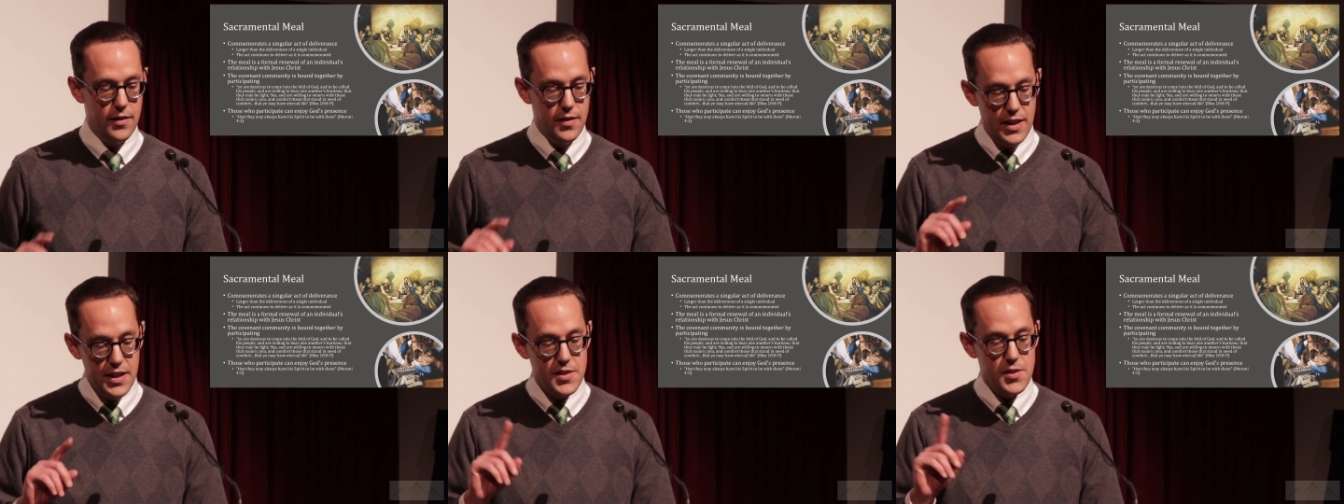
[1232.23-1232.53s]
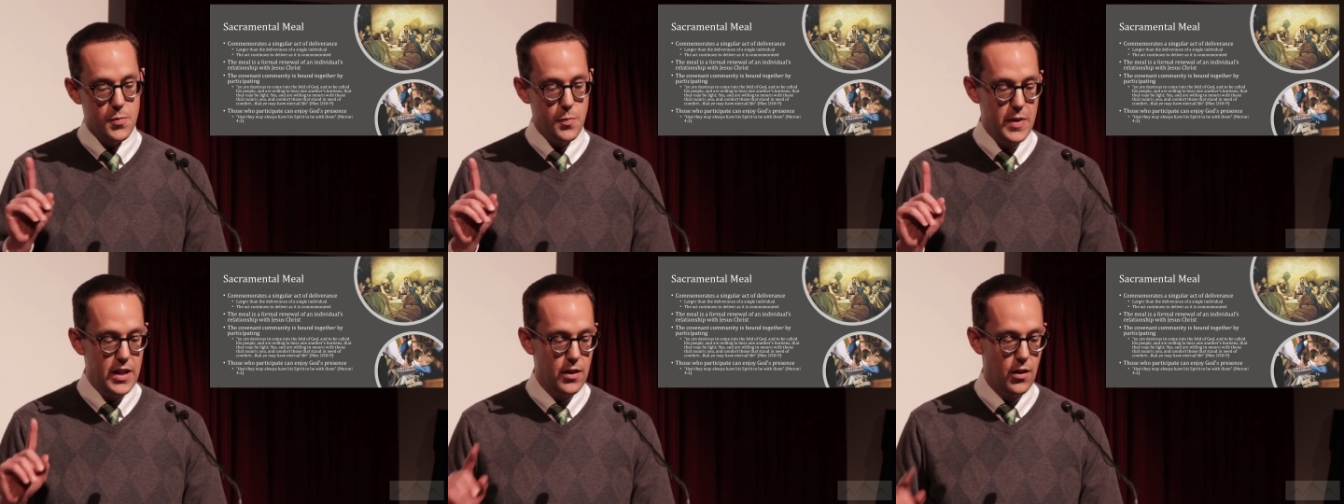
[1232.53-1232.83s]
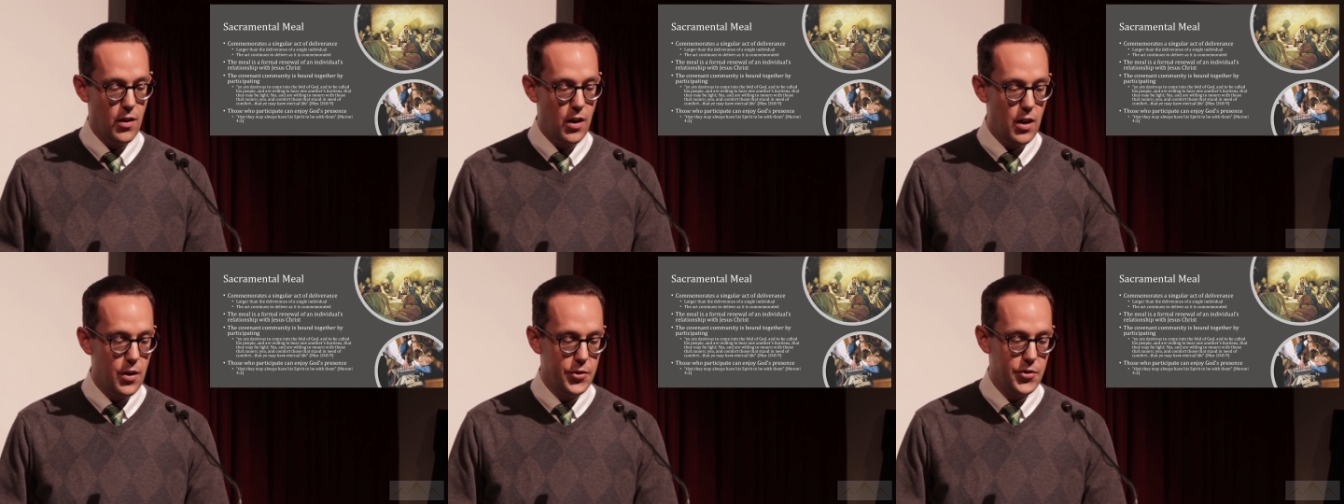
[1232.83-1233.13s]
This
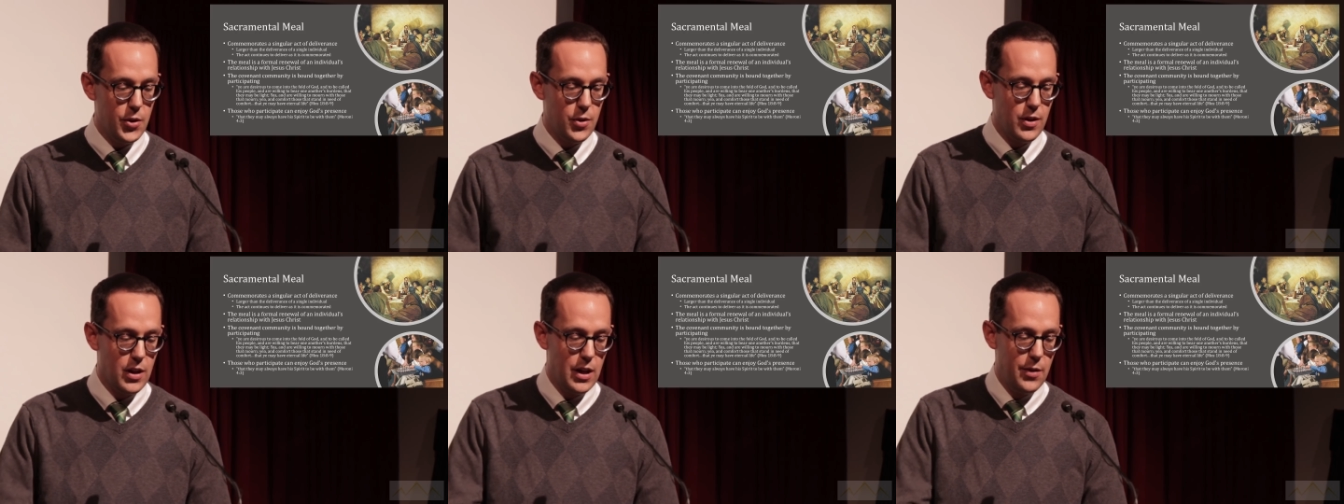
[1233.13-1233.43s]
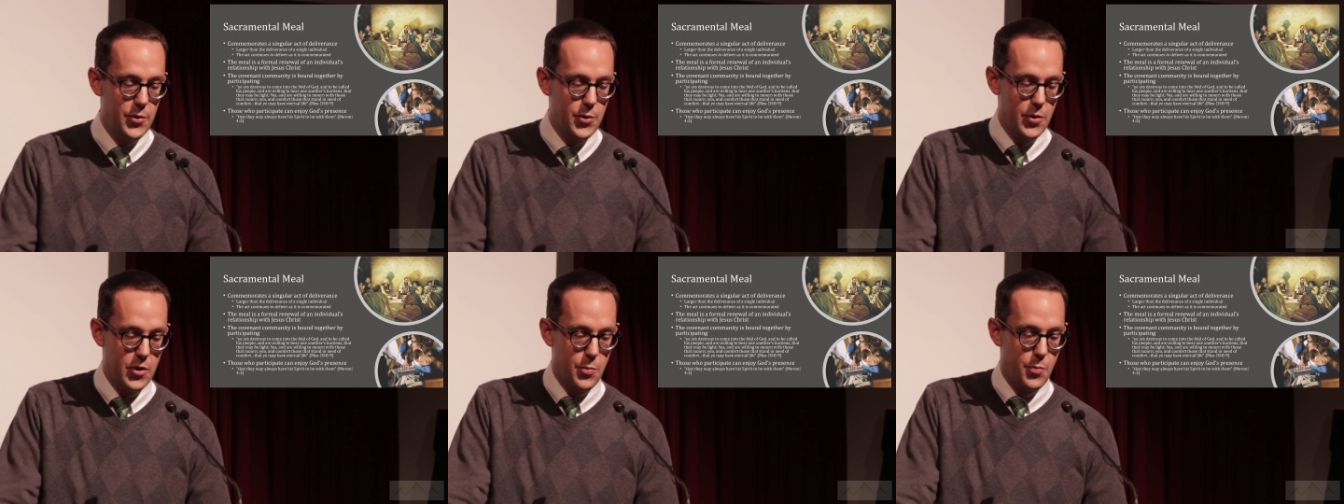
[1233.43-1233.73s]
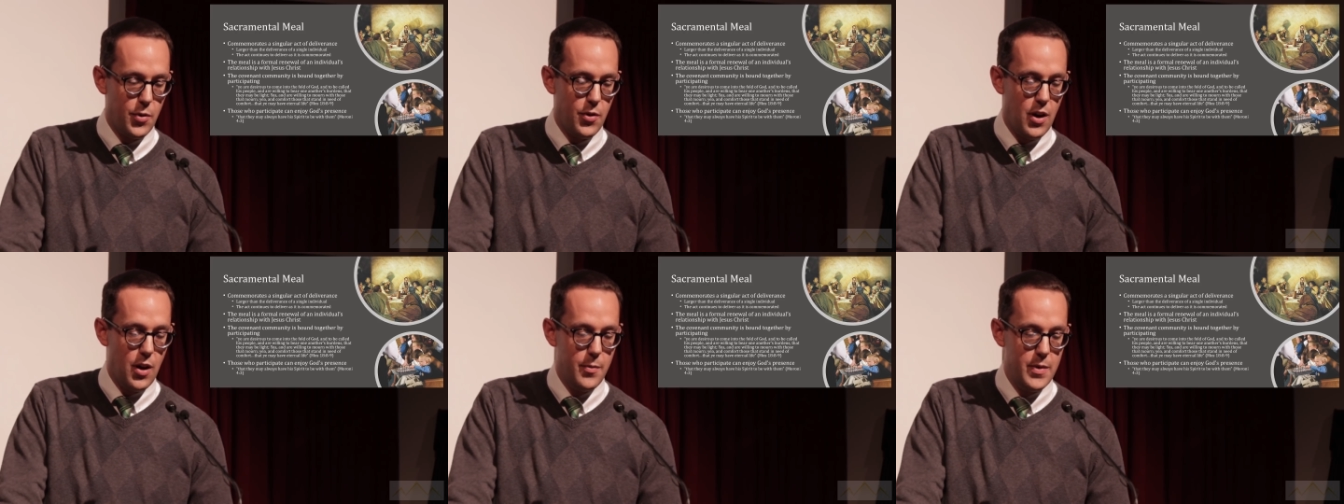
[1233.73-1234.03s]
meal also comes with
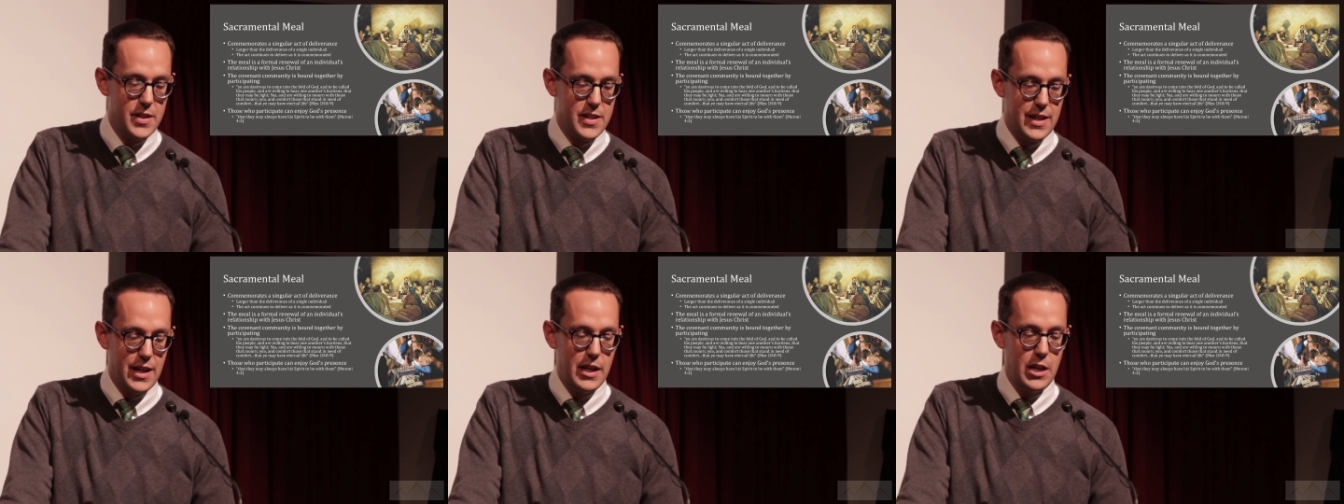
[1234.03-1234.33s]
a promise